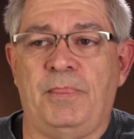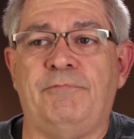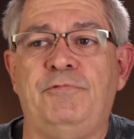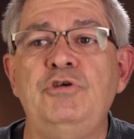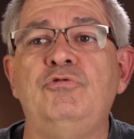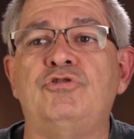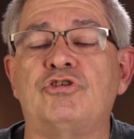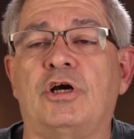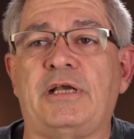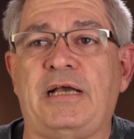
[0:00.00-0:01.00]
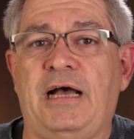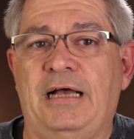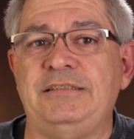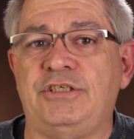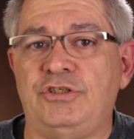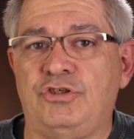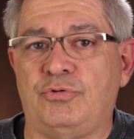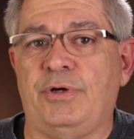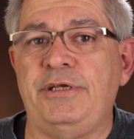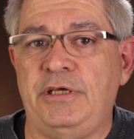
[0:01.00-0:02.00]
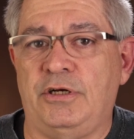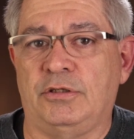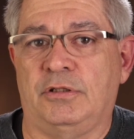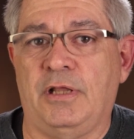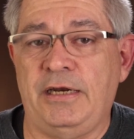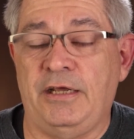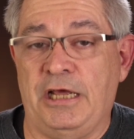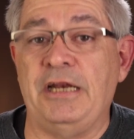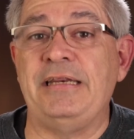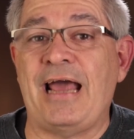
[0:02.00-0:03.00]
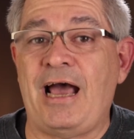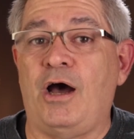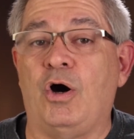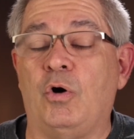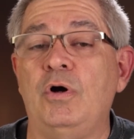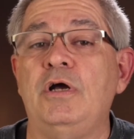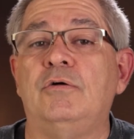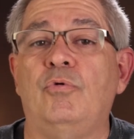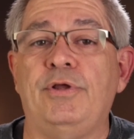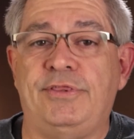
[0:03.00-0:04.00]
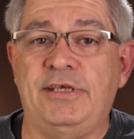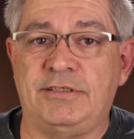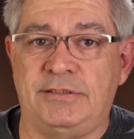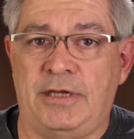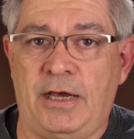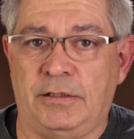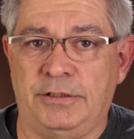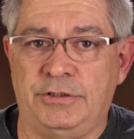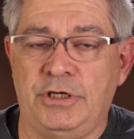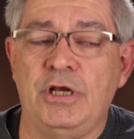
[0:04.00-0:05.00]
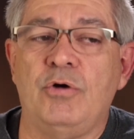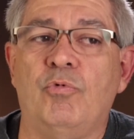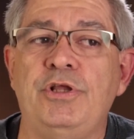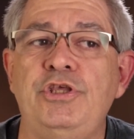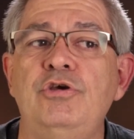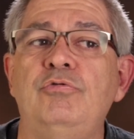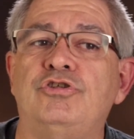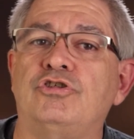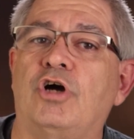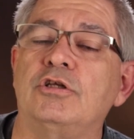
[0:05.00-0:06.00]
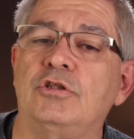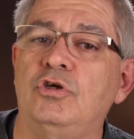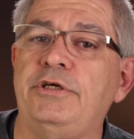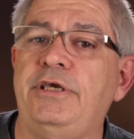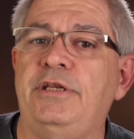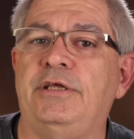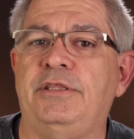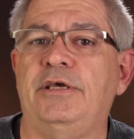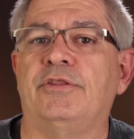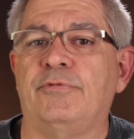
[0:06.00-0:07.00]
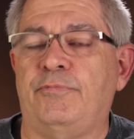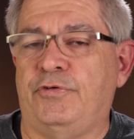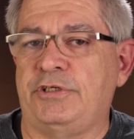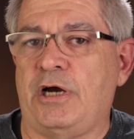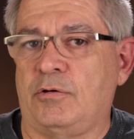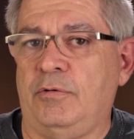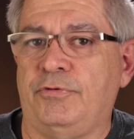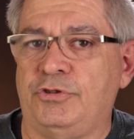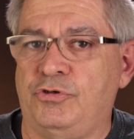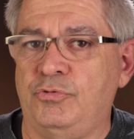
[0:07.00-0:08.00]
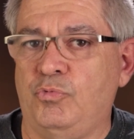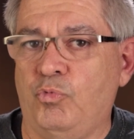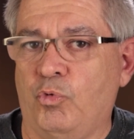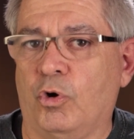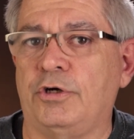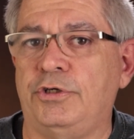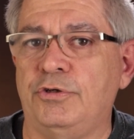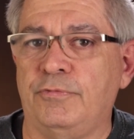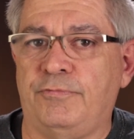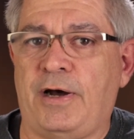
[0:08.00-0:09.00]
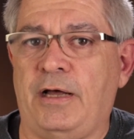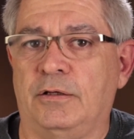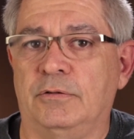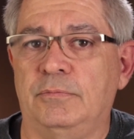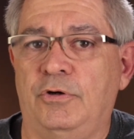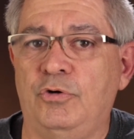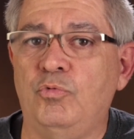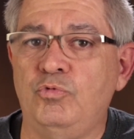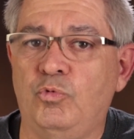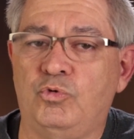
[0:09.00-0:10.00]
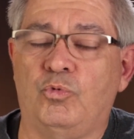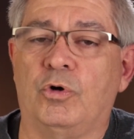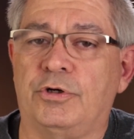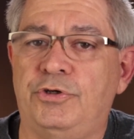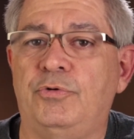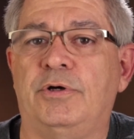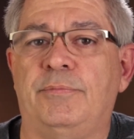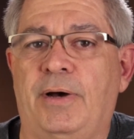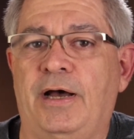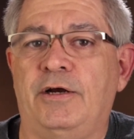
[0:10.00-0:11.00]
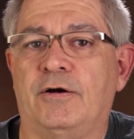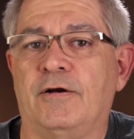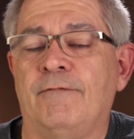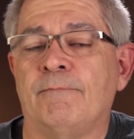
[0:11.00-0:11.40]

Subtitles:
If you start concentrating on lighting, and now with this knowledge, when you start looking at the other photographers whose work you follow, whose work you admire,